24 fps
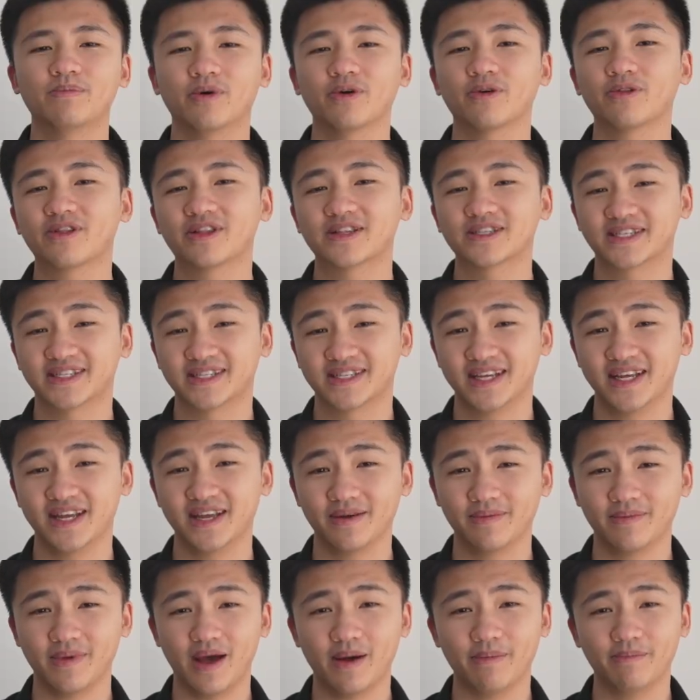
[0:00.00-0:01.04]
Both
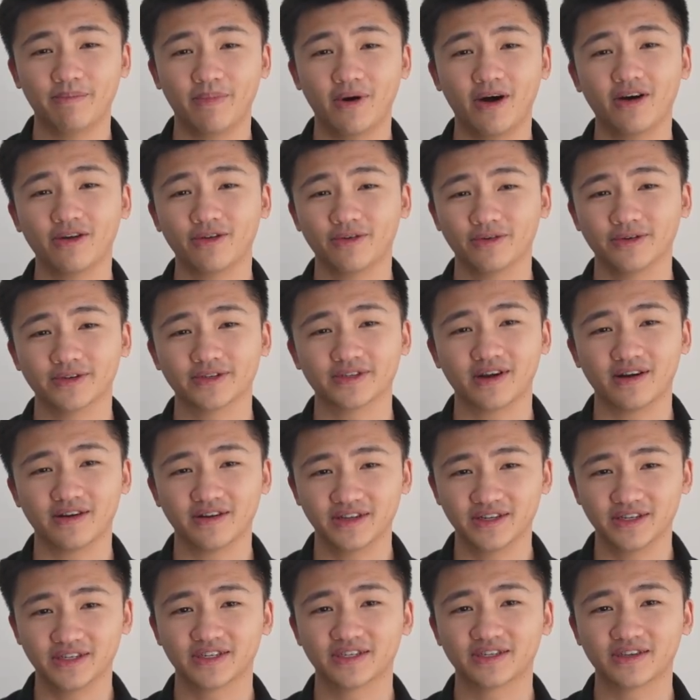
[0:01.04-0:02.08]
Steam and bottles are
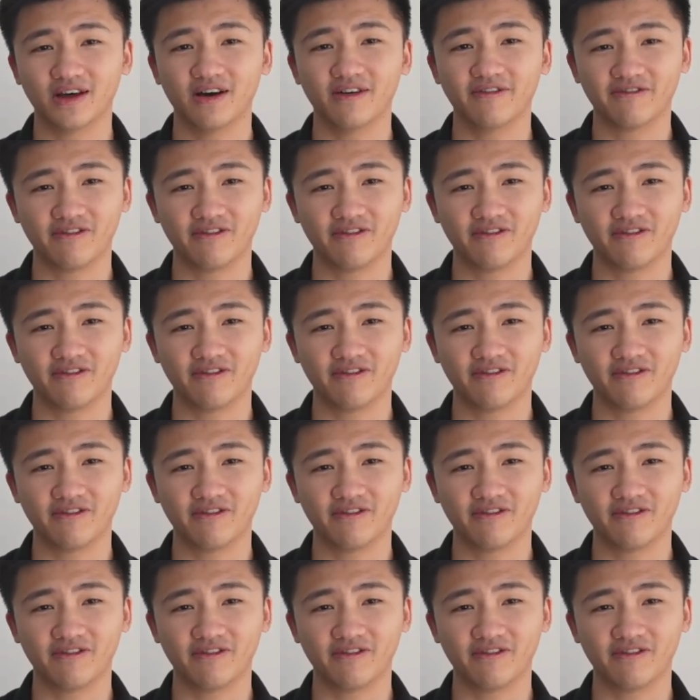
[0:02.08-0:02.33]
installed